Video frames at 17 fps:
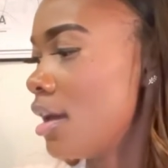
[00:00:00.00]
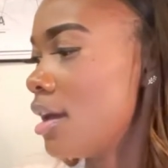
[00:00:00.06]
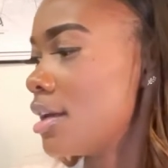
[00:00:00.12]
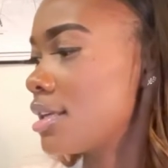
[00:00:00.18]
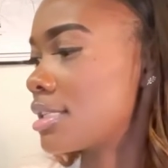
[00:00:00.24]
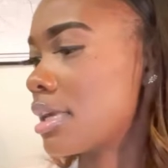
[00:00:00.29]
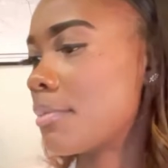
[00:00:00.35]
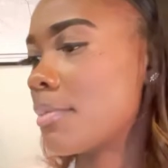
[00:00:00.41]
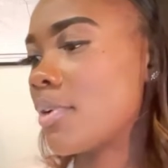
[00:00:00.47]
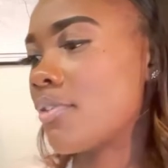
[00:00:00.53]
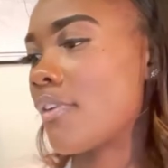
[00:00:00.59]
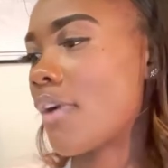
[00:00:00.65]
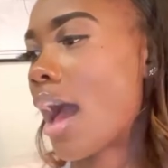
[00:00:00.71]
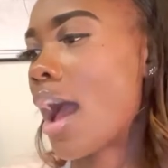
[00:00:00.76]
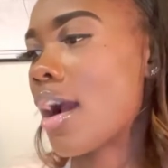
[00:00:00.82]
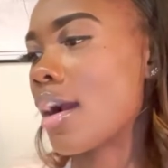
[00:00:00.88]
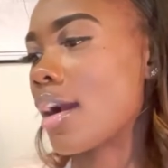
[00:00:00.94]
some of
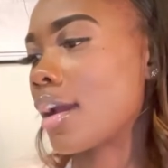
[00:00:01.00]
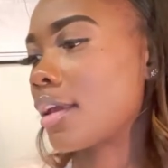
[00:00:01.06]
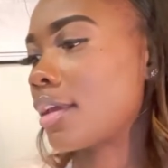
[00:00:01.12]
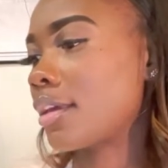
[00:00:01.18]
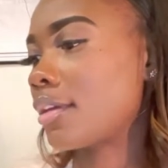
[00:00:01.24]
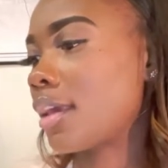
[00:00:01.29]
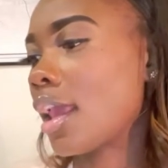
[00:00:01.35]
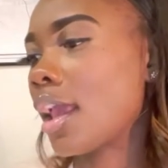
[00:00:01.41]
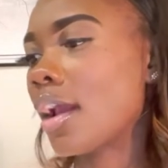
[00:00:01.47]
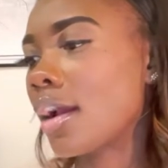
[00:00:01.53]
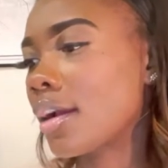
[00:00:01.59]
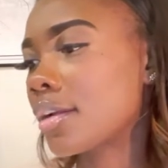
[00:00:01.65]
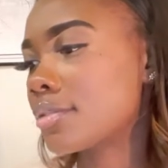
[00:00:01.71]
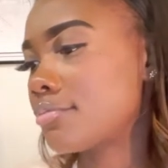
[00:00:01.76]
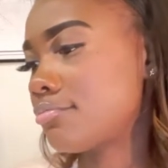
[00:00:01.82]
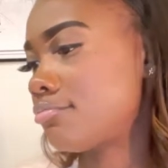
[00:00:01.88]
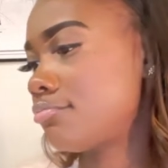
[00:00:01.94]
our
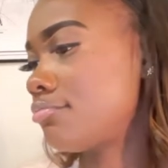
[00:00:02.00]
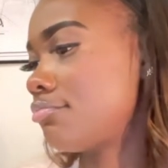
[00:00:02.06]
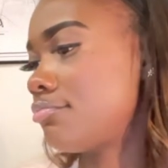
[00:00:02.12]
care,